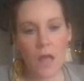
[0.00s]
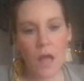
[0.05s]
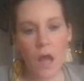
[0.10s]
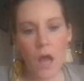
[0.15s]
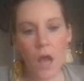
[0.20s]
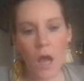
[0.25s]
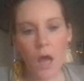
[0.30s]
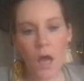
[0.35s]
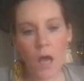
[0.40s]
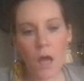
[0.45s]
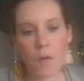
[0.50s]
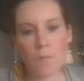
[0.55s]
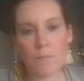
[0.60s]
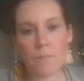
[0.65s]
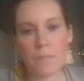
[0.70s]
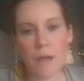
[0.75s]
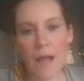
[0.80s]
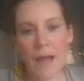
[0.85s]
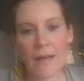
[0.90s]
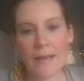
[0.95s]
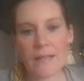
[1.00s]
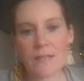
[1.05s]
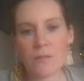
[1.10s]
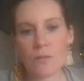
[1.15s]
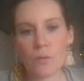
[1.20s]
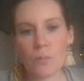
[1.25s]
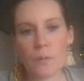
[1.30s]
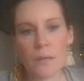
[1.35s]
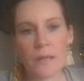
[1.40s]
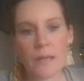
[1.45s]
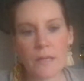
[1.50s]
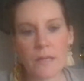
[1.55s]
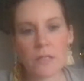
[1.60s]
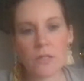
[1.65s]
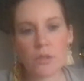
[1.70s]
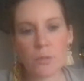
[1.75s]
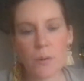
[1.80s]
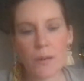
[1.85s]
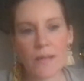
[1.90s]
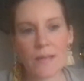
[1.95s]
And it's normally
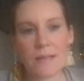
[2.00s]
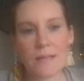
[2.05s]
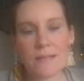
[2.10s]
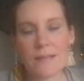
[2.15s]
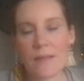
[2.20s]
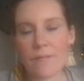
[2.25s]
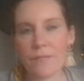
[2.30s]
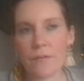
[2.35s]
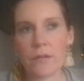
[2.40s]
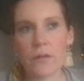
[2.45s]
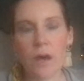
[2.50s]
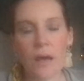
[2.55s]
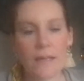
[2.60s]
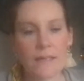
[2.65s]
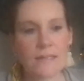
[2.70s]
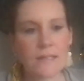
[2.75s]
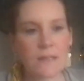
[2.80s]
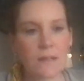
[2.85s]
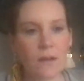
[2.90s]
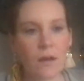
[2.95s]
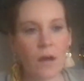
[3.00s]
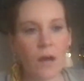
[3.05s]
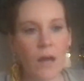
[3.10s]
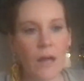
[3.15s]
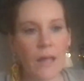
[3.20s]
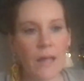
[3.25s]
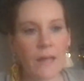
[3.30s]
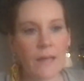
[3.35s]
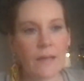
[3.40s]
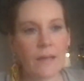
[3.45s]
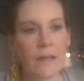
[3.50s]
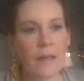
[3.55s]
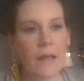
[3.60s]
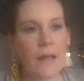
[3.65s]
£27.99.